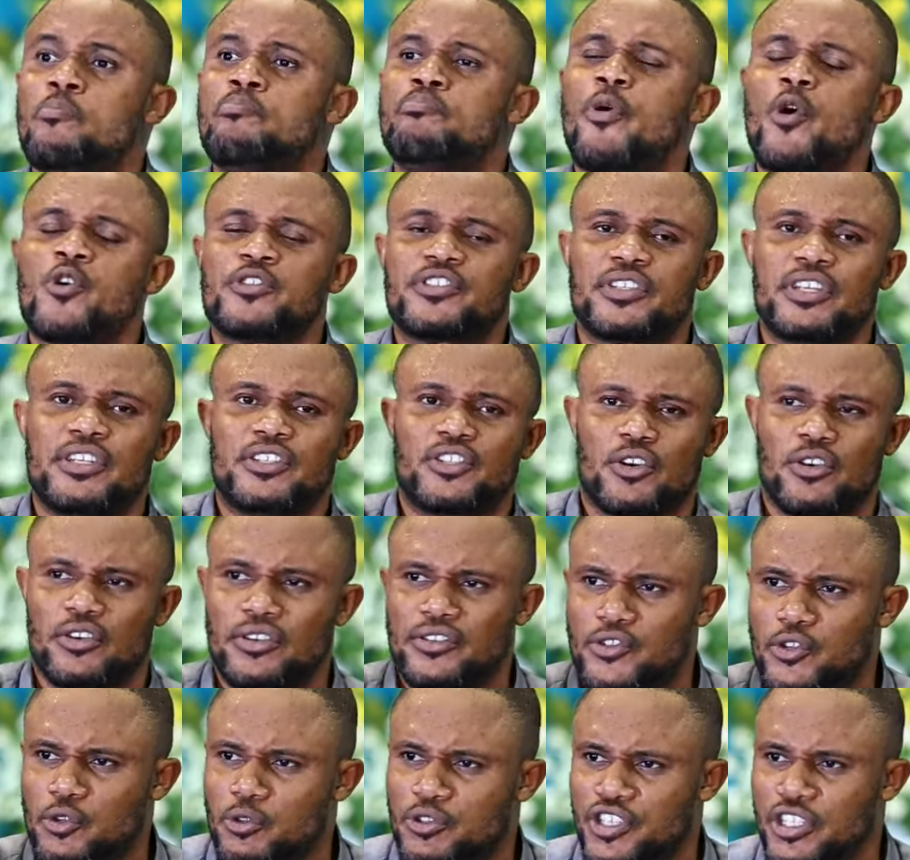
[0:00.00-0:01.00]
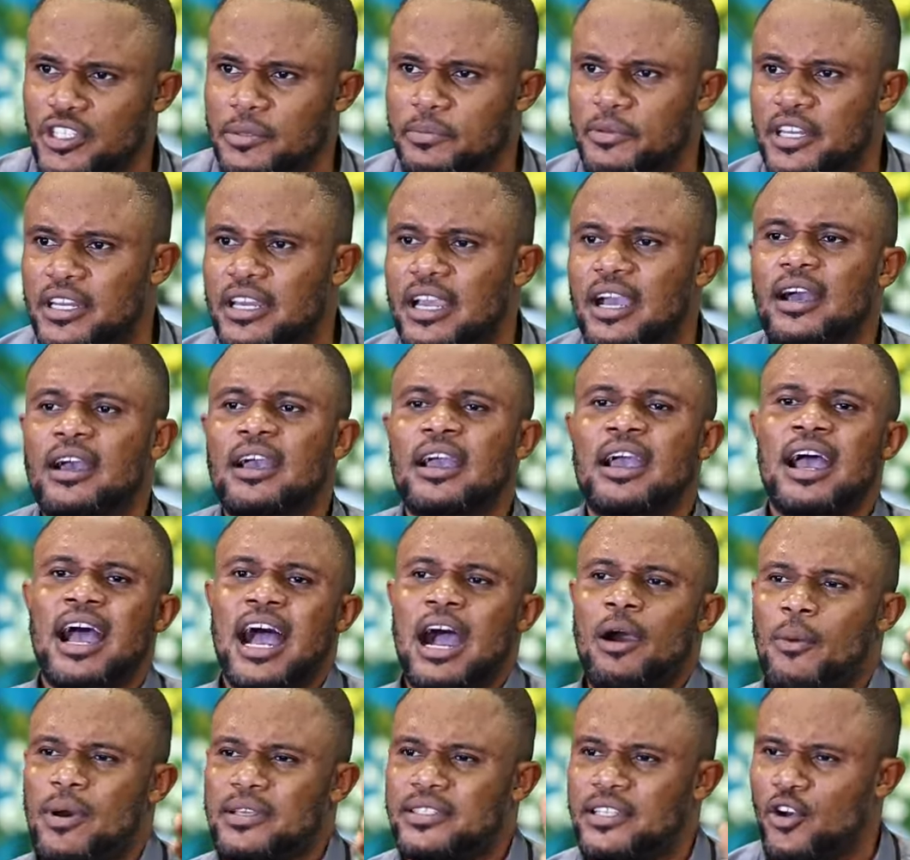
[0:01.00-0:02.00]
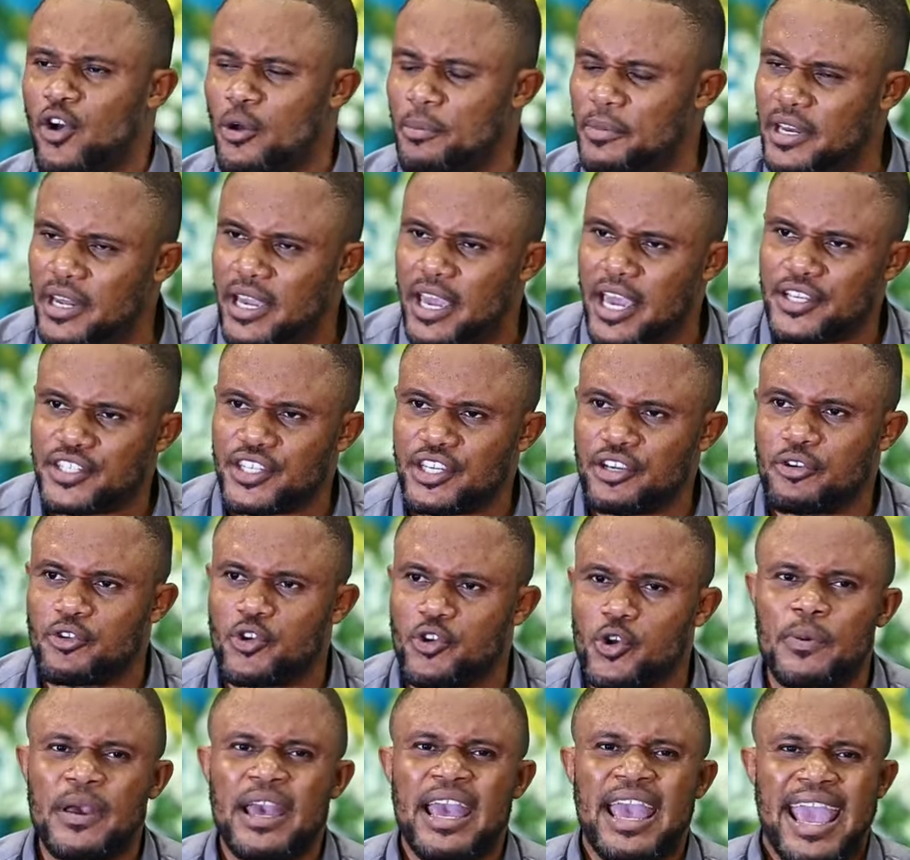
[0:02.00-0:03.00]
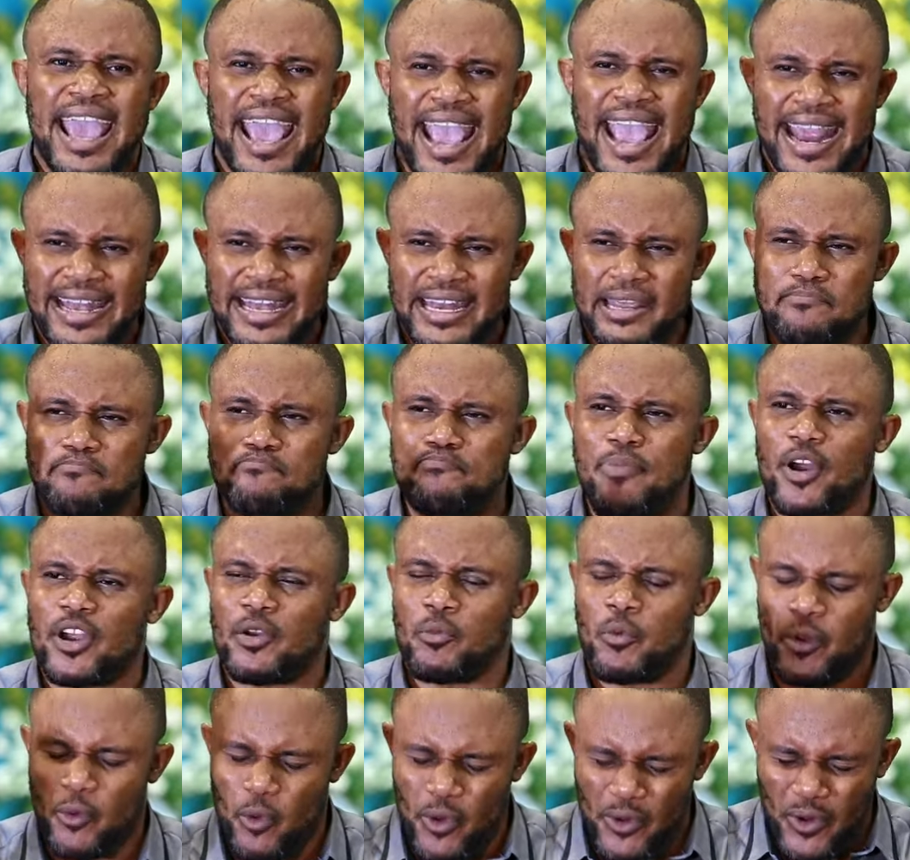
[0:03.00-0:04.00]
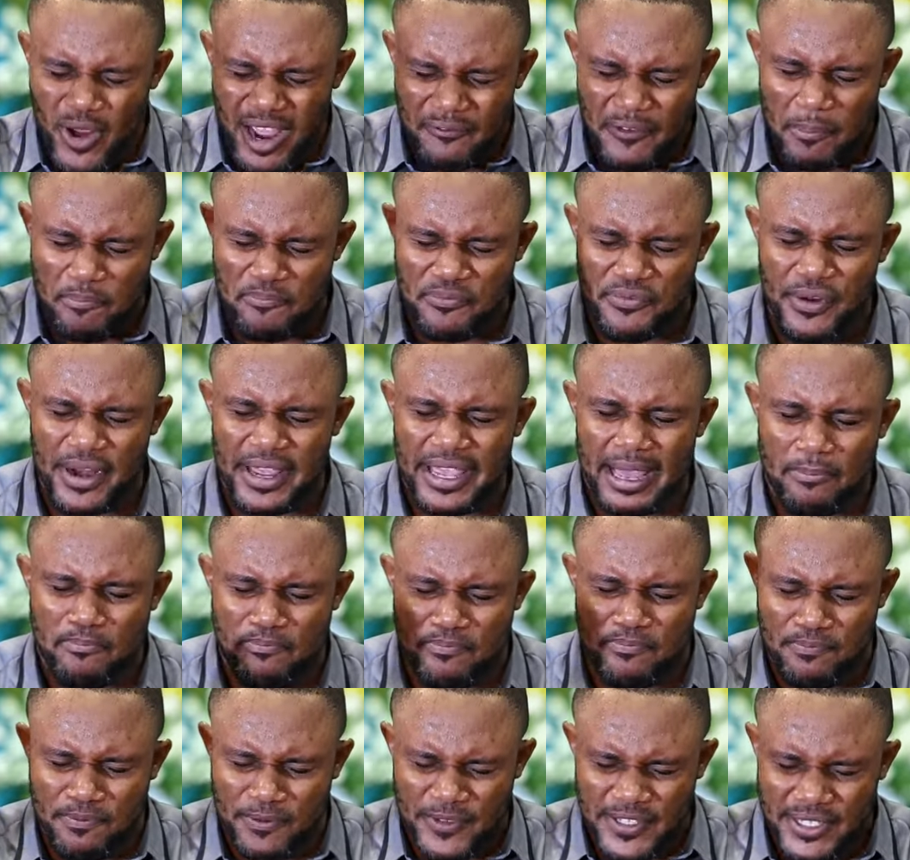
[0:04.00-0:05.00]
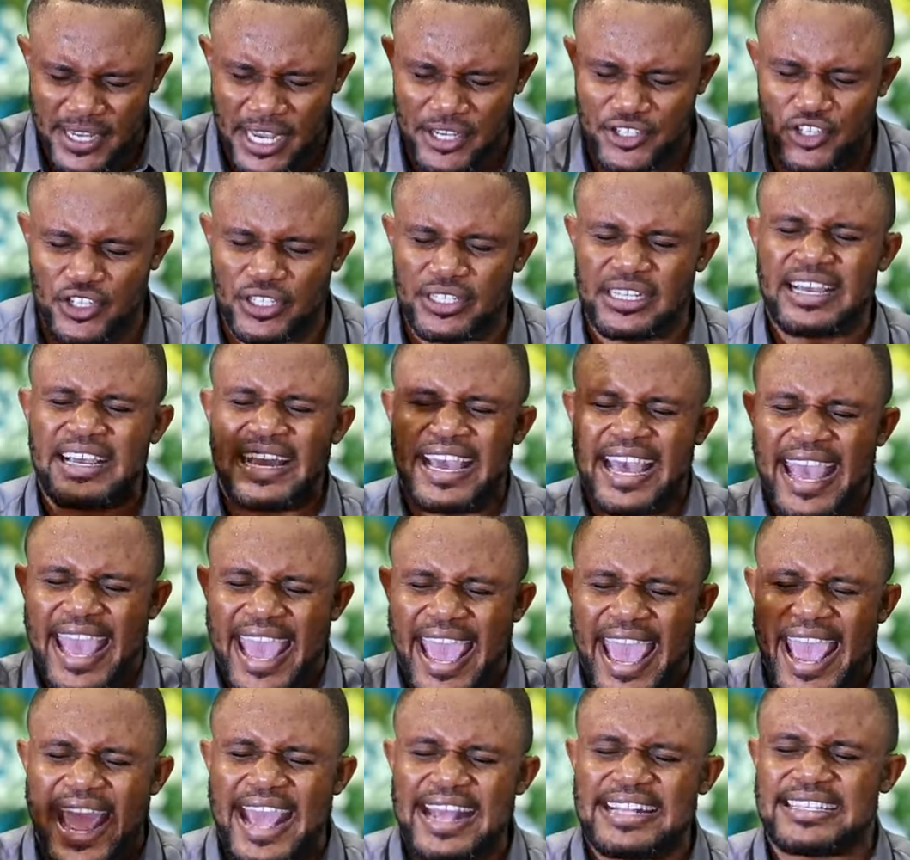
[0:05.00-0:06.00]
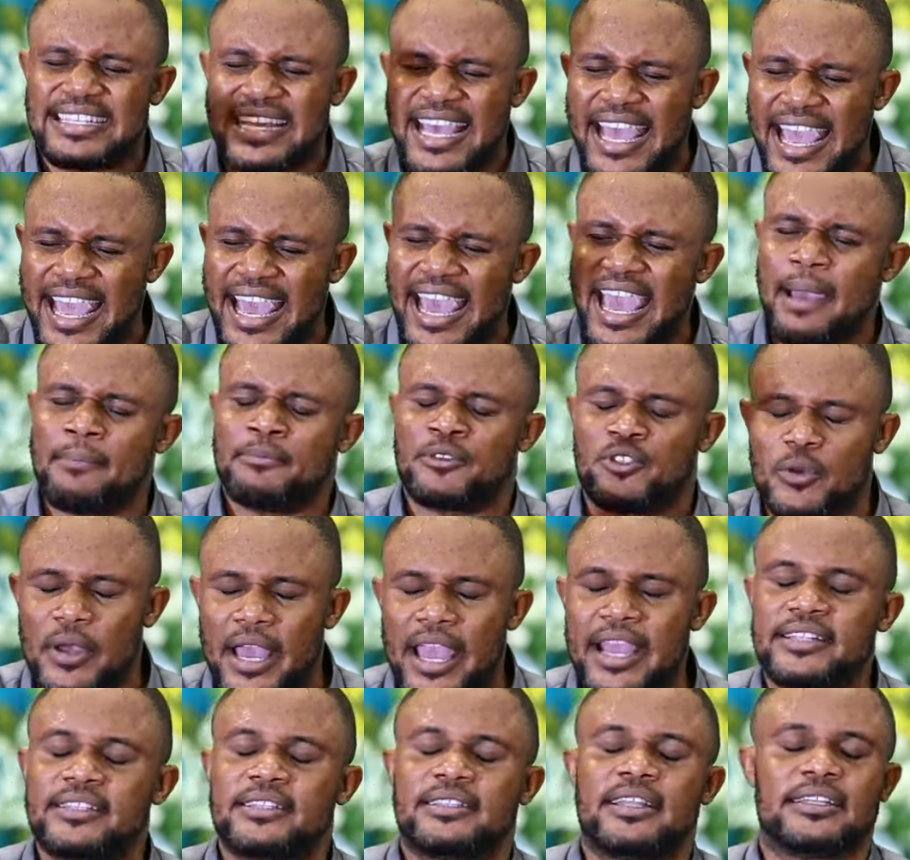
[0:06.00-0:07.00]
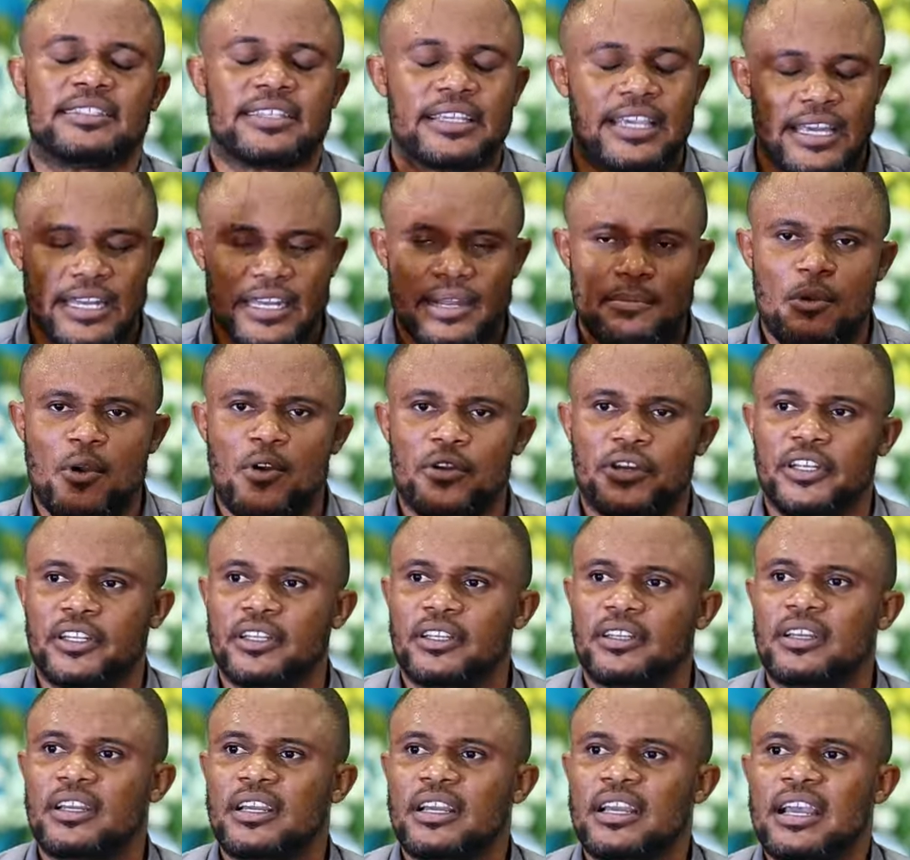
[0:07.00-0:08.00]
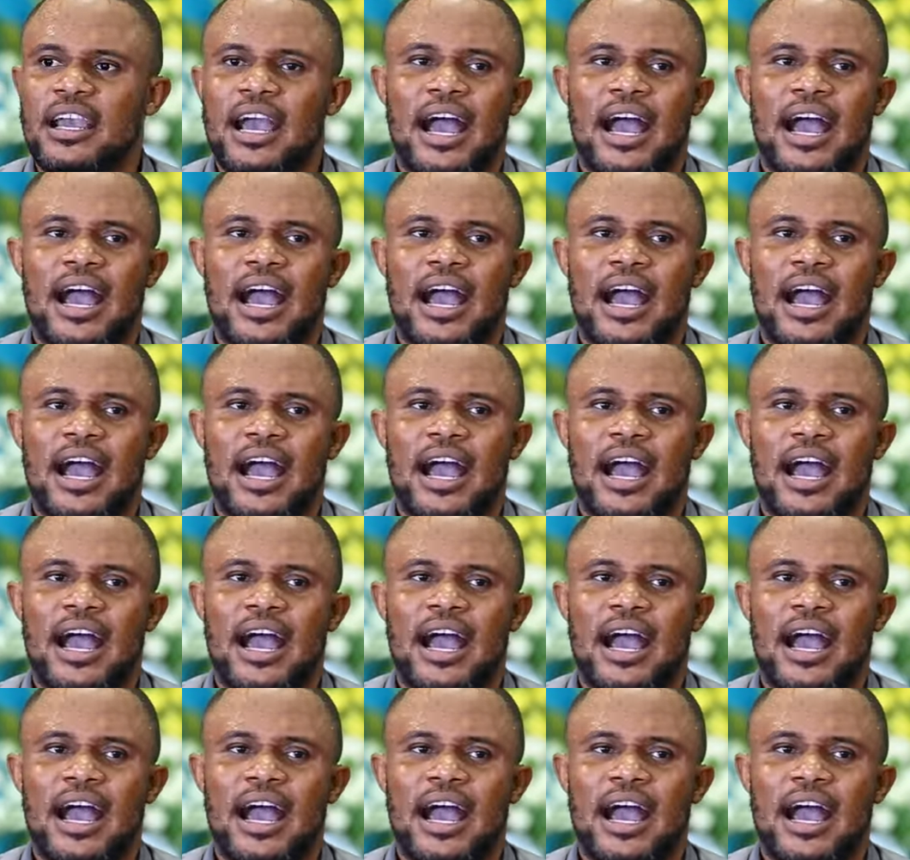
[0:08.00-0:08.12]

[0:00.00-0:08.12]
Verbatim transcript: We'll post it on social media. I was the communication group. Anybody, we're going to have a prayer session 8 a.m. to 8:30 in the morning.